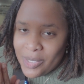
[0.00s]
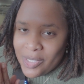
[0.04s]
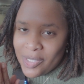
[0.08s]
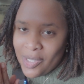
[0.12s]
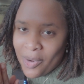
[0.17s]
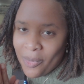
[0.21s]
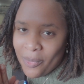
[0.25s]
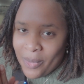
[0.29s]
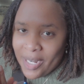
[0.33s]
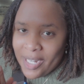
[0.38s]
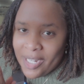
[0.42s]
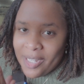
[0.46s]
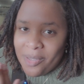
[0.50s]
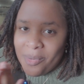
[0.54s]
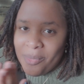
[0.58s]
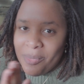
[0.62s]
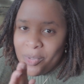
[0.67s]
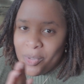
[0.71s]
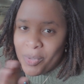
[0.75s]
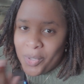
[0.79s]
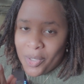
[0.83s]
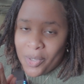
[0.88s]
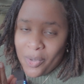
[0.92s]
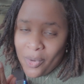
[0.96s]
us already, you
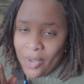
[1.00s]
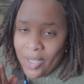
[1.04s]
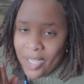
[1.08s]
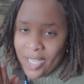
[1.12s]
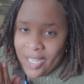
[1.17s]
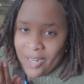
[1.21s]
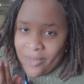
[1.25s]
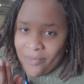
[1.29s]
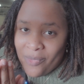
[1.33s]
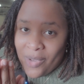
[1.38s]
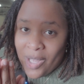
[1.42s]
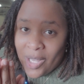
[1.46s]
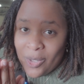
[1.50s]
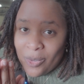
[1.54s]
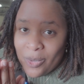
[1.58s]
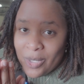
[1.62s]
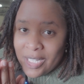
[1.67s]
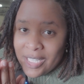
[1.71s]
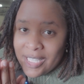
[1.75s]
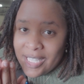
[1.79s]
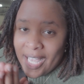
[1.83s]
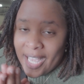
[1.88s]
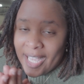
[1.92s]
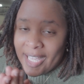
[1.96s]
can go ahead and follow us
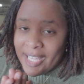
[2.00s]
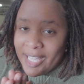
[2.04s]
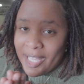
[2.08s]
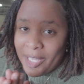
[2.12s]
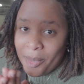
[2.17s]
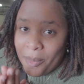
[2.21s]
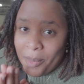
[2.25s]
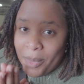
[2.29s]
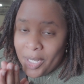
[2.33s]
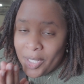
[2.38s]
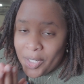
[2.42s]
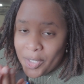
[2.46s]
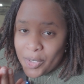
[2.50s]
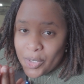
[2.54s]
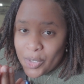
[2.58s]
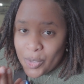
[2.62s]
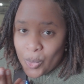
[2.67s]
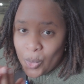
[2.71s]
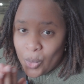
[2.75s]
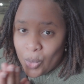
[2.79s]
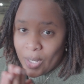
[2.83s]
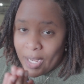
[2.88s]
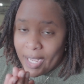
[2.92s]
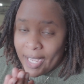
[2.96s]
at
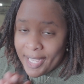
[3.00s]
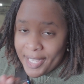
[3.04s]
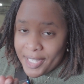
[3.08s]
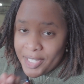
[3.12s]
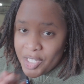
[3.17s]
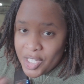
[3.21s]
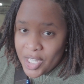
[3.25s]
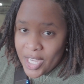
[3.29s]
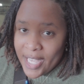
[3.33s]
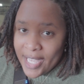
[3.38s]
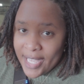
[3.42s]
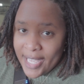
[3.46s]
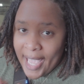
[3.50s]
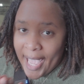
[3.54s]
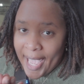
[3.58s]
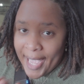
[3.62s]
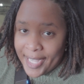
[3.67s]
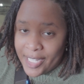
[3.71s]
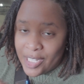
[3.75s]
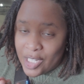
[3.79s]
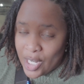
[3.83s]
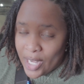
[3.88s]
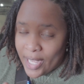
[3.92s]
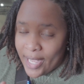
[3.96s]
Kim_AJ,
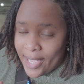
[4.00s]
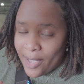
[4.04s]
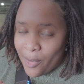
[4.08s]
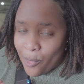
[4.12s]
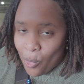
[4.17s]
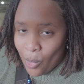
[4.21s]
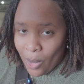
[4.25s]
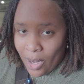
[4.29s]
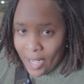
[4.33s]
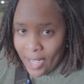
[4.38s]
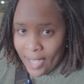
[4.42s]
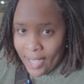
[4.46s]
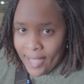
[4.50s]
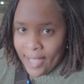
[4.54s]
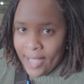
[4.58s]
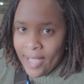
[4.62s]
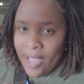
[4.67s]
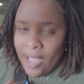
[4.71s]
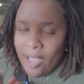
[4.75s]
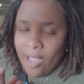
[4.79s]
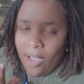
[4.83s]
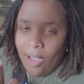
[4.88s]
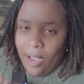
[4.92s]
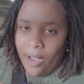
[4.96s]
AJAY.
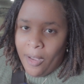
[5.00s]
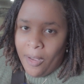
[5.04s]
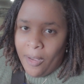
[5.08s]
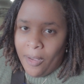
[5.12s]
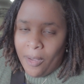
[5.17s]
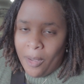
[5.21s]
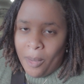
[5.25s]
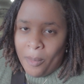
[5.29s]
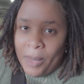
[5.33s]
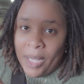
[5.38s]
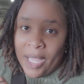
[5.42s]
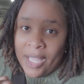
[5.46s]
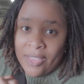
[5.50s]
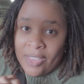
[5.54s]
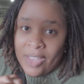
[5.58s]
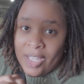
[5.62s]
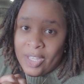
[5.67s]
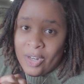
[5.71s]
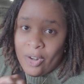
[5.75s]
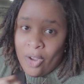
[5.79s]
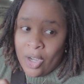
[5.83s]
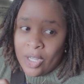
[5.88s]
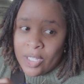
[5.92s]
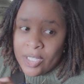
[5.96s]
And then
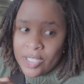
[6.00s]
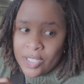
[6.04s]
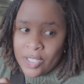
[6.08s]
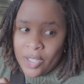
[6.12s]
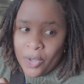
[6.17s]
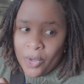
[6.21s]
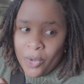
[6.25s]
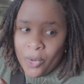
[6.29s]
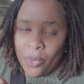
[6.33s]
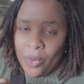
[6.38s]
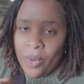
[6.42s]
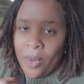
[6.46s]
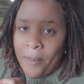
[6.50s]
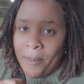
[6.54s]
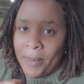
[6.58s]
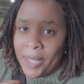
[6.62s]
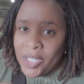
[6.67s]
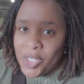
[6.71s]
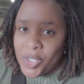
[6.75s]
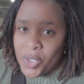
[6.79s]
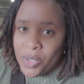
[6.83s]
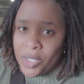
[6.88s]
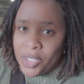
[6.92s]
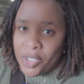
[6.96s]
also make
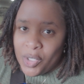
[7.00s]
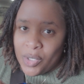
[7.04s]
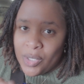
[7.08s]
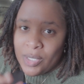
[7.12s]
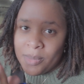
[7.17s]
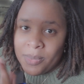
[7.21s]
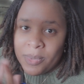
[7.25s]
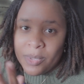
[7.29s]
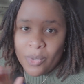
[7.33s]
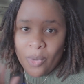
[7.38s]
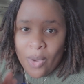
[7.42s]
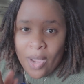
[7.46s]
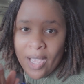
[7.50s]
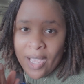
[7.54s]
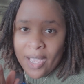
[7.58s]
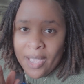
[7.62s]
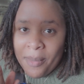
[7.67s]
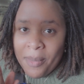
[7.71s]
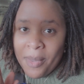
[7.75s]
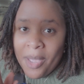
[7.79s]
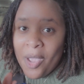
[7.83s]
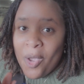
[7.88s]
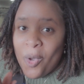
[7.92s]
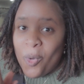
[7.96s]
sure that you subscribe.
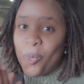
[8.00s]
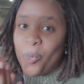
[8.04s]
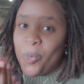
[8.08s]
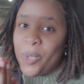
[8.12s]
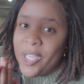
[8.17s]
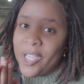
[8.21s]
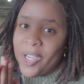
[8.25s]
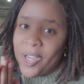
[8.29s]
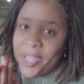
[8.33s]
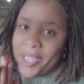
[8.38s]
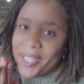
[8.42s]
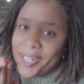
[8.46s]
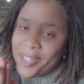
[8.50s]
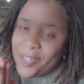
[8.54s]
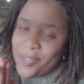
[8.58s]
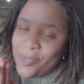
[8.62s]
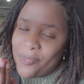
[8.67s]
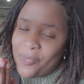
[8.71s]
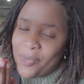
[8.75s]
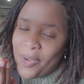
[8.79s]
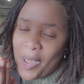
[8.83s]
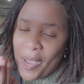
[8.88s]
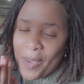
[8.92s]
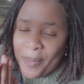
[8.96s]
We are going to do
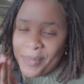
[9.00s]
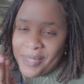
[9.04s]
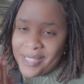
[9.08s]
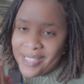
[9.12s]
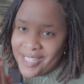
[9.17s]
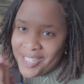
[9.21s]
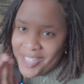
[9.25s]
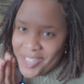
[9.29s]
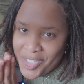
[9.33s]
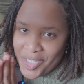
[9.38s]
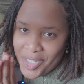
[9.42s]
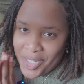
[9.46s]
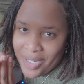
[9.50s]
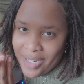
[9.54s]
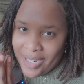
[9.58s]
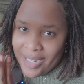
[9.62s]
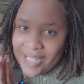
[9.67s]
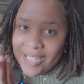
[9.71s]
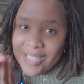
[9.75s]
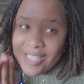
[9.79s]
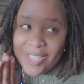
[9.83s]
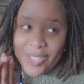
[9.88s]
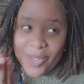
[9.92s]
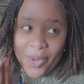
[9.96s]
Vlogmas this year.
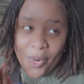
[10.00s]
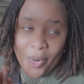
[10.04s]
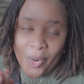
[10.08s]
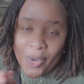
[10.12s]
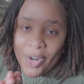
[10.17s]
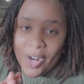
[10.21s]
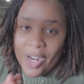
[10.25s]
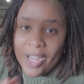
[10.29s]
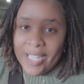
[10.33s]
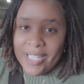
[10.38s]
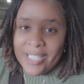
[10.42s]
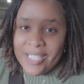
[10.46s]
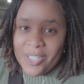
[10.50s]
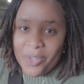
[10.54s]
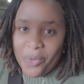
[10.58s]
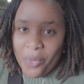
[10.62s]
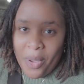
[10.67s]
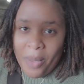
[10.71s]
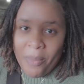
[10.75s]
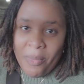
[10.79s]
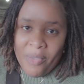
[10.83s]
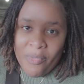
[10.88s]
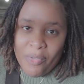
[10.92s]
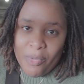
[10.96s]
So on our
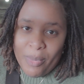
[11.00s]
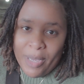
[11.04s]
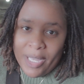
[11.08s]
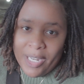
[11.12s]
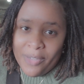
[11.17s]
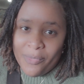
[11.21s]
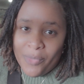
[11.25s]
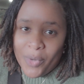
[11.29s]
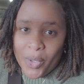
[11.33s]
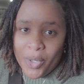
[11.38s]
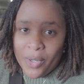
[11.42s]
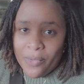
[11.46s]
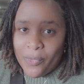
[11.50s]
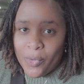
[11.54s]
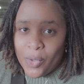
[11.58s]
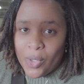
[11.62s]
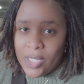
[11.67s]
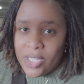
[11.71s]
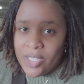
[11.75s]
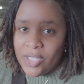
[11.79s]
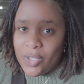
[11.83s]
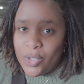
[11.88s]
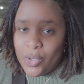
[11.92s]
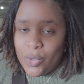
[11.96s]
Instagram, everybody voted for
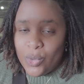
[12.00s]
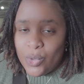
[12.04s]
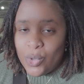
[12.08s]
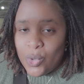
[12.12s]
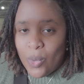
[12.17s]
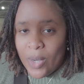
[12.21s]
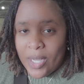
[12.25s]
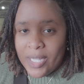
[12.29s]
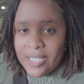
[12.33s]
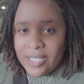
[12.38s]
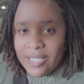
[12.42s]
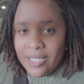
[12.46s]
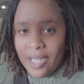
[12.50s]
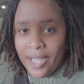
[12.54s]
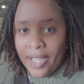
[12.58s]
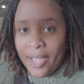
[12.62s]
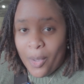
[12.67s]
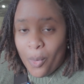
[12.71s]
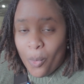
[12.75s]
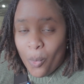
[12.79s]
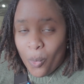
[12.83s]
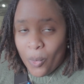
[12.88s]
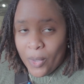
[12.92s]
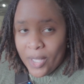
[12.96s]
us to do twice a
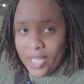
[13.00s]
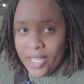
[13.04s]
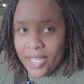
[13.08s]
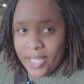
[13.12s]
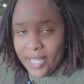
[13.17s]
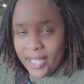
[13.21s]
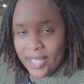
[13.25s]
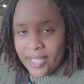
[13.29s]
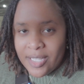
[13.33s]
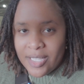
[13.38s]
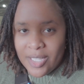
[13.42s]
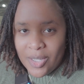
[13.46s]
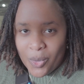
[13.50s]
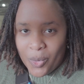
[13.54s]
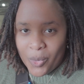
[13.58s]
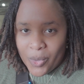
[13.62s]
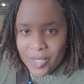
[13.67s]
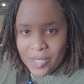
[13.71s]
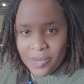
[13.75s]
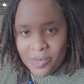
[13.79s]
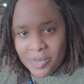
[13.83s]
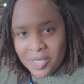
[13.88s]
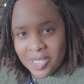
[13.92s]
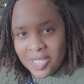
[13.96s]
week until
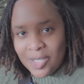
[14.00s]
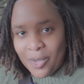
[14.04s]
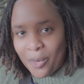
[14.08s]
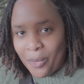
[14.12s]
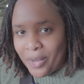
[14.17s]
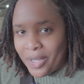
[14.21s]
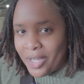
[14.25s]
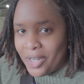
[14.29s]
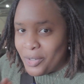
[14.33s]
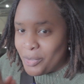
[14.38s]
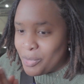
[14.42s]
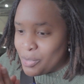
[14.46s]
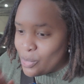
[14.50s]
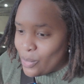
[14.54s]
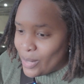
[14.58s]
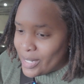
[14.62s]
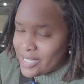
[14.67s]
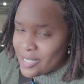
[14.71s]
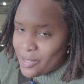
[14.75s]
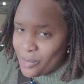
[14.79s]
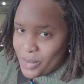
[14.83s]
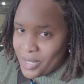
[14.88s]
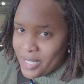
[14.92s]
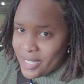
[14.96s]
Christmas. So we're going to do twice
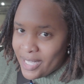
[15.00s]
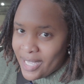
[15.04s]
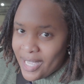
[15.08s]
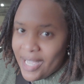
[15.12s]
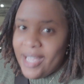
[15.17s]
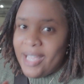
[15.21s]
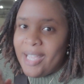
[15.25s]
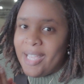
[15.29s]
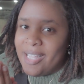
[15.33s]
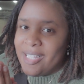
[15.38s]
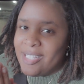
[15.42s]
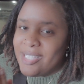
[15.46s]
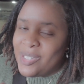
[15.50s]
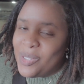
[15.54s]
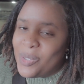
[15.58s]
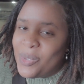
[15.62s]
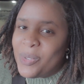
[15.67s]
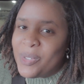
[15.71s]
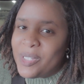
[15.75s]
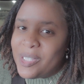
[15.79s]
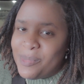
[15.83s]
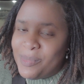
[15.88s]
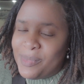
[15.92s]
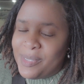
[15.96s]
a week until
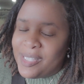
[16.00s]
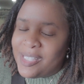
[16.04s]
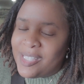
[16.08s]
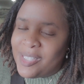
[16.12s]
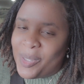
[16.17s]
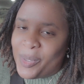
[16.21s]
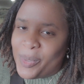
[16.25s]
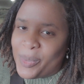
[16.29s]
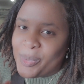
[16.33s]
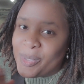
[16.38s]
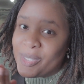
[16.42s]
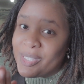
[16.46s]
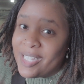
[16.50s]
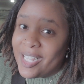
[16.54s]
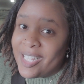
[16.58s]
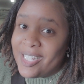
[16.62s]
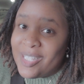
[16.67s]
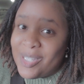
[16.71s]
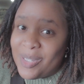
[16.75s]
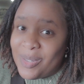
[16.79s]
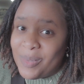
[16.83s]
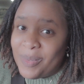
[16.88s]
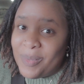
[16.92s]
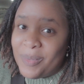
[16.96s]
Christmas. So stay
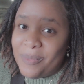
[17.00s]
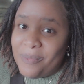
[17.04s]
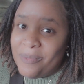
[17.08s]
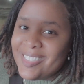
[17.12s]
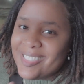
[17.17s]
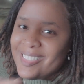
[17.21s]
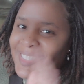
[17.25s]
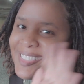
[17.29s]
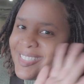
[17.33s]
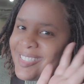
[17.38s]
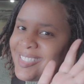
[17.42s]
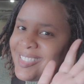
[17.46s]
tuned.